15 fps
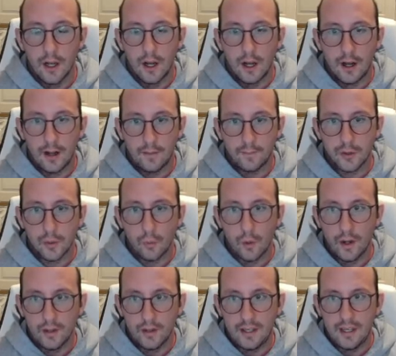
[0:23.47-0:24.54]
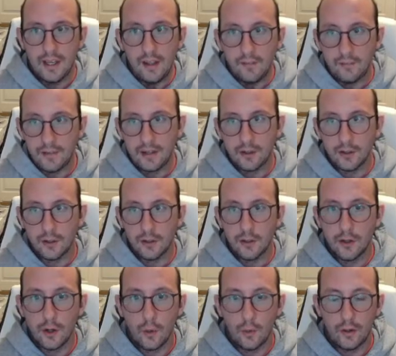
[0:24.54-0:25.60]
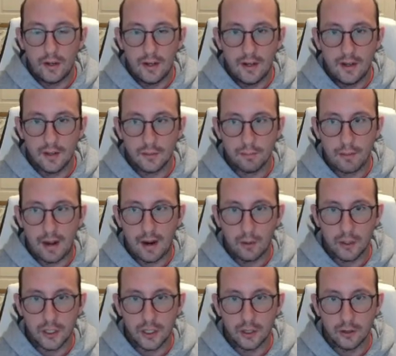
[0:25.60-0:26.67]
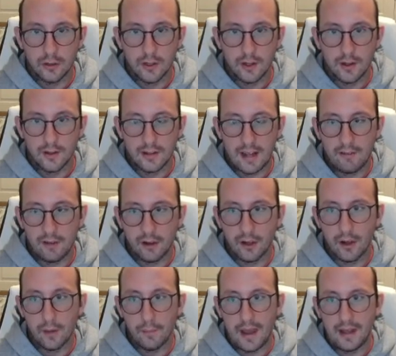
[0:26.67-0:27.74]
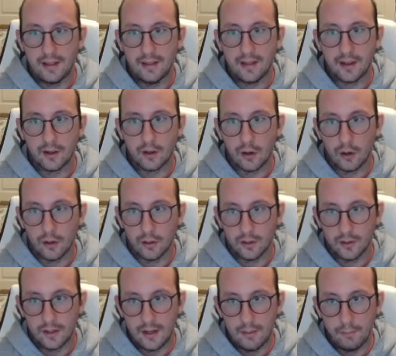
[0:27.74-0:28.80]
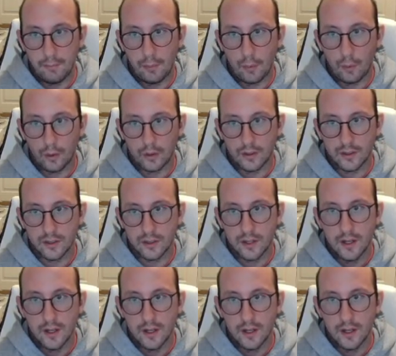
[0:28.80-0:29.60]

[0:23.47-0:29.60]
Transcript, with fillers: Um, so one key thing to note is PowerShell does have a commandlet called import